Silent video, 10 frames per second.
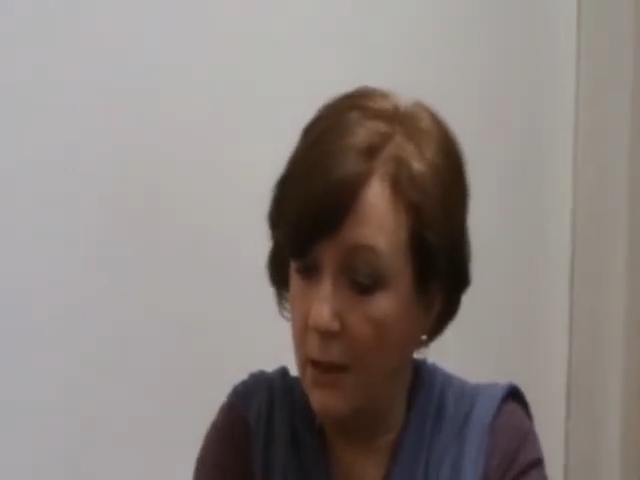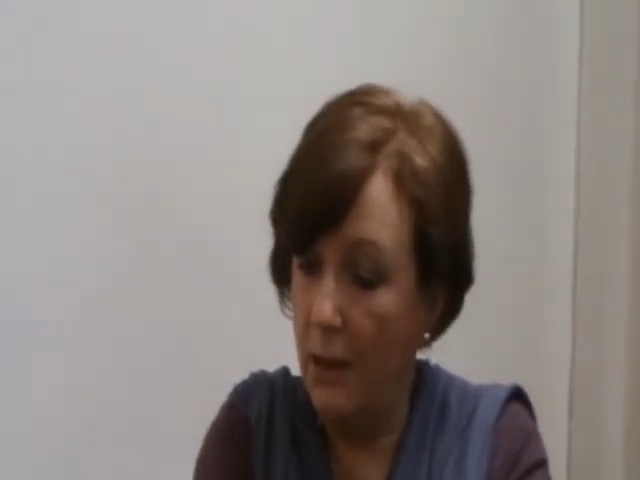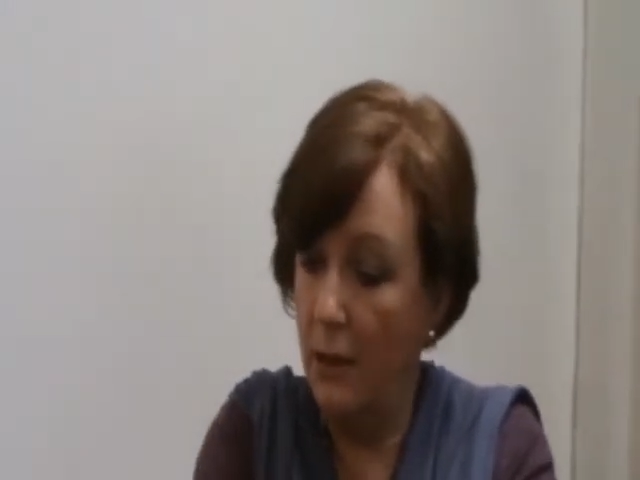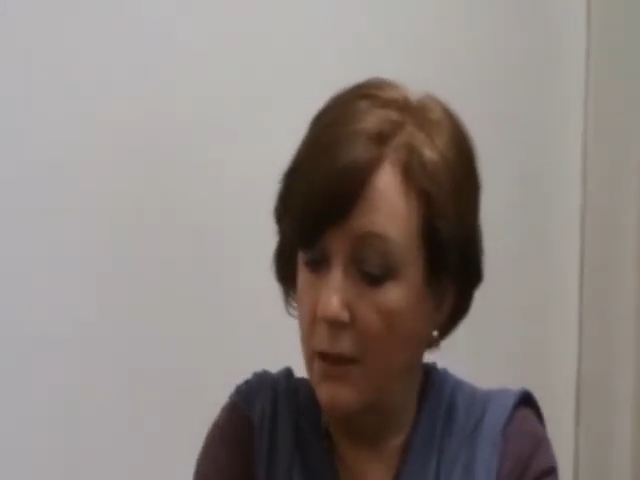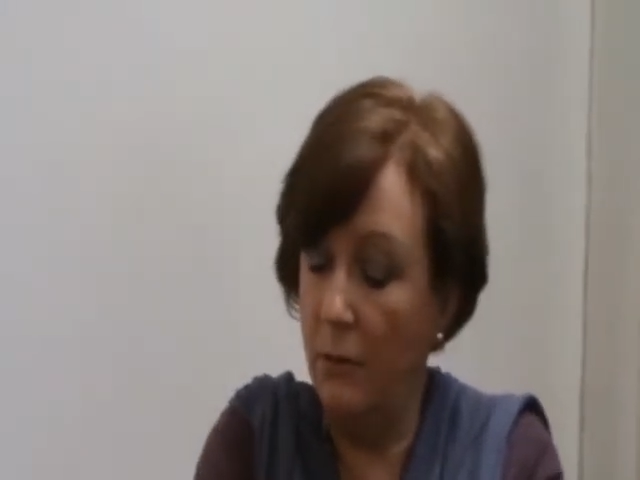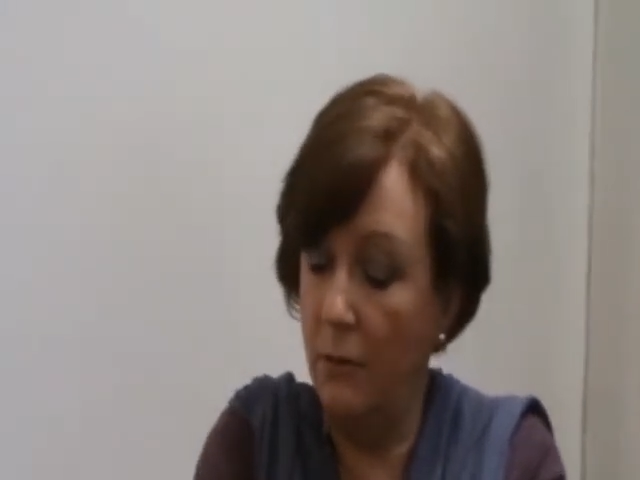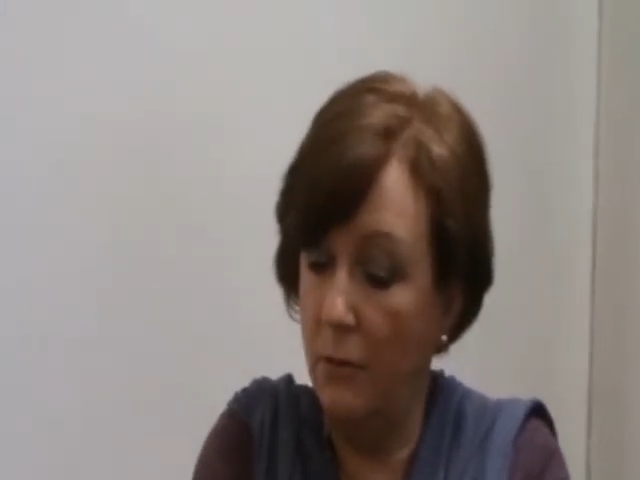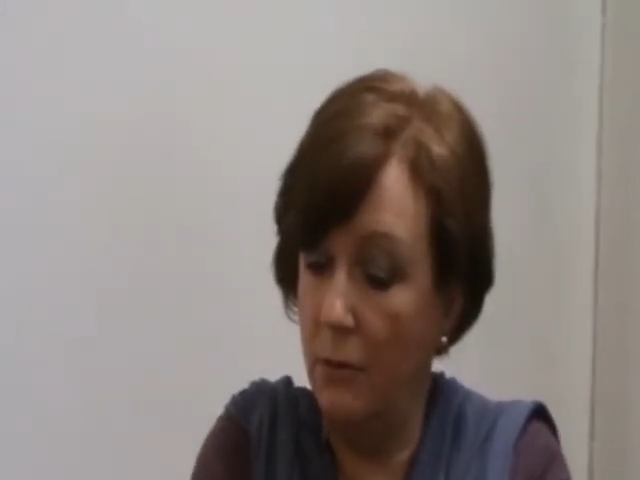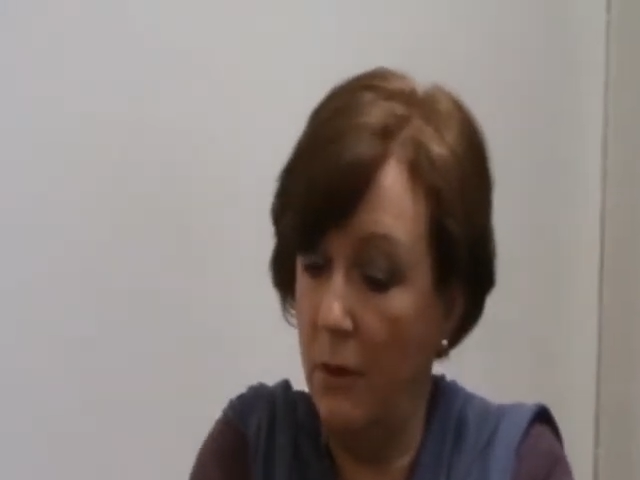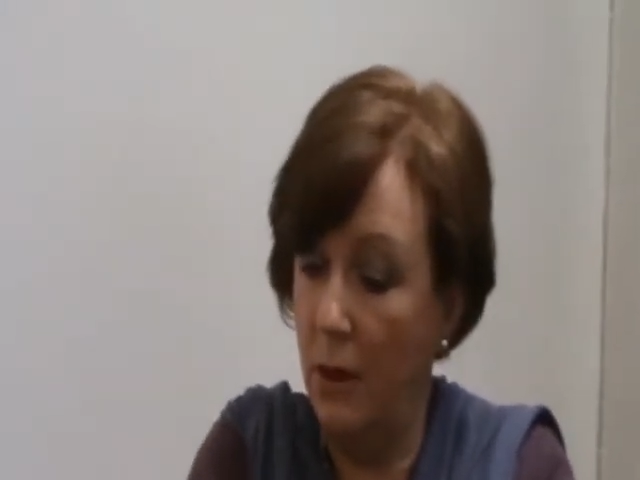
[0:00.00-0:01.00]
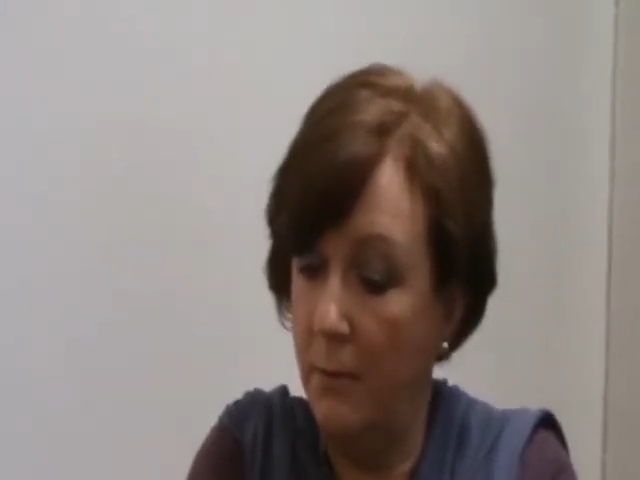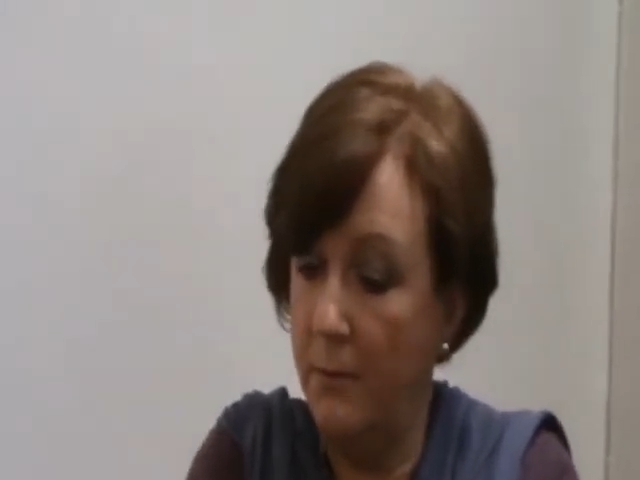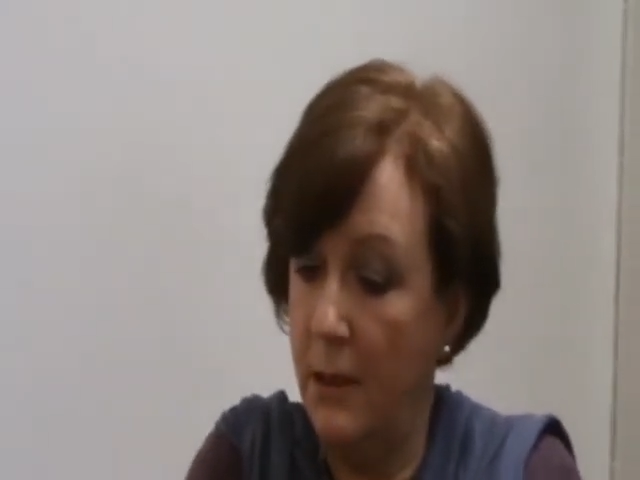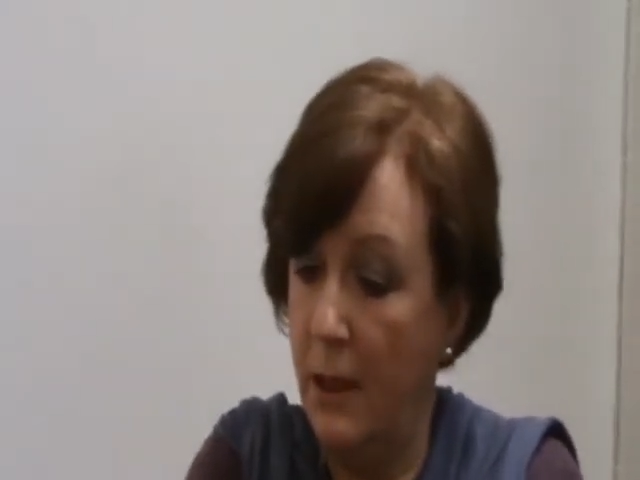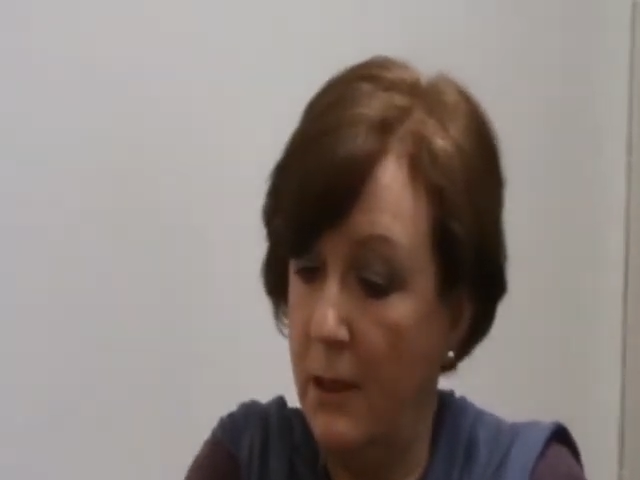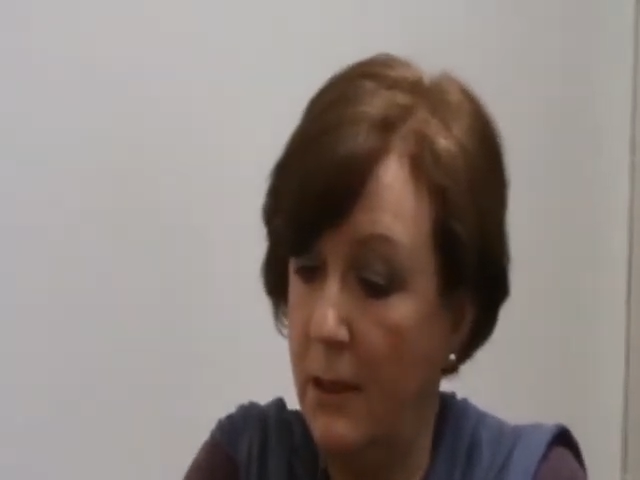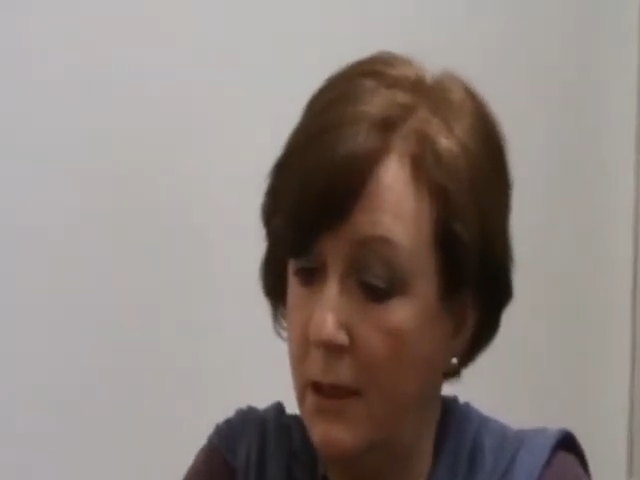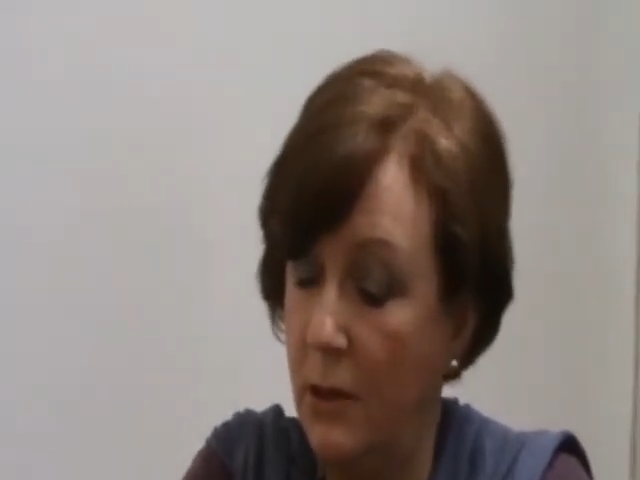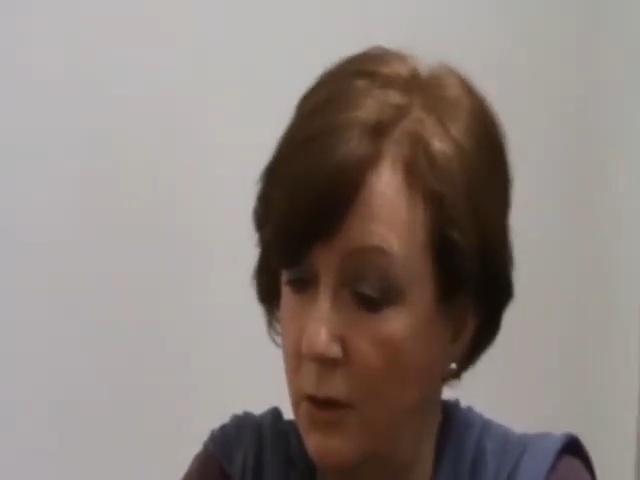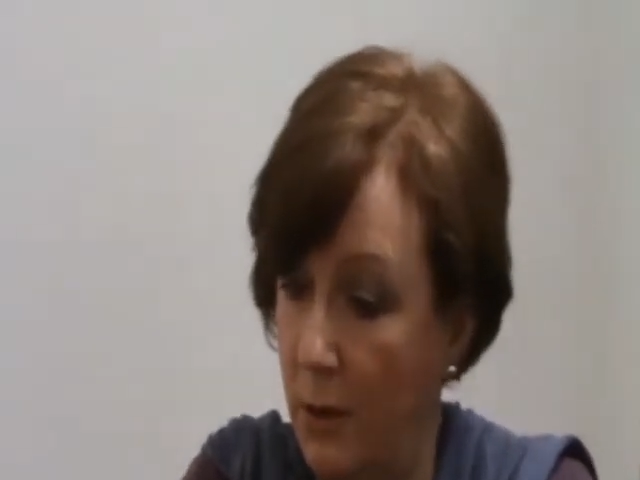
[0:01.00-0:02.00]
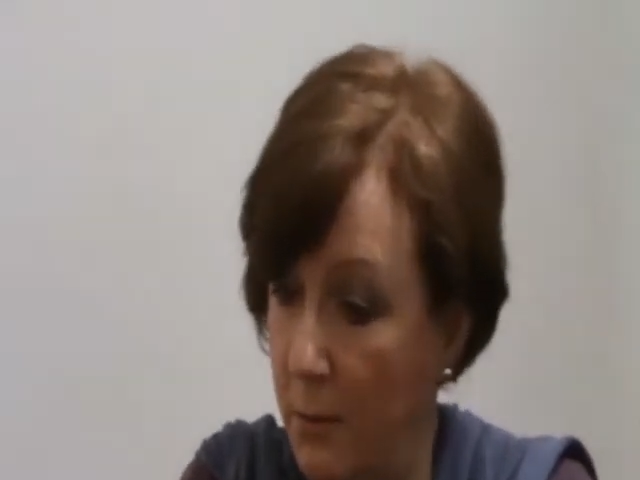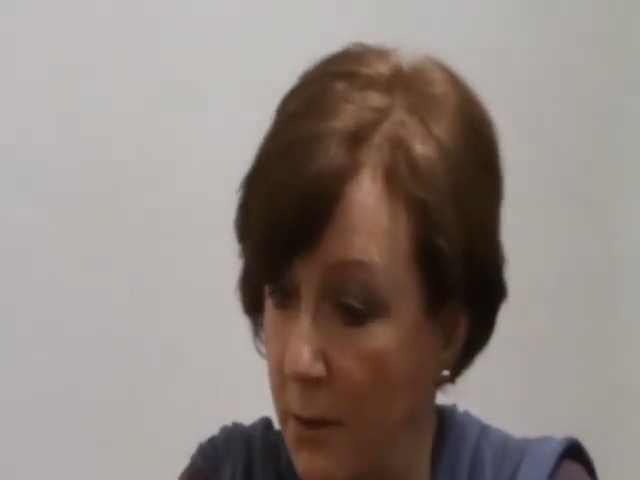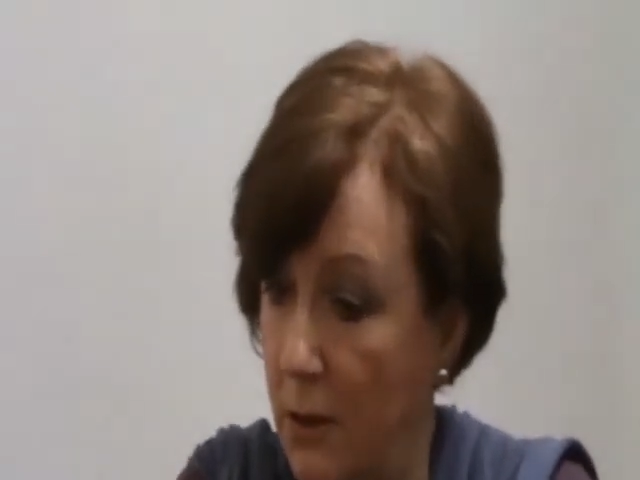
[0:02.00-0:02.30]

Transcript: your day-to-day treatment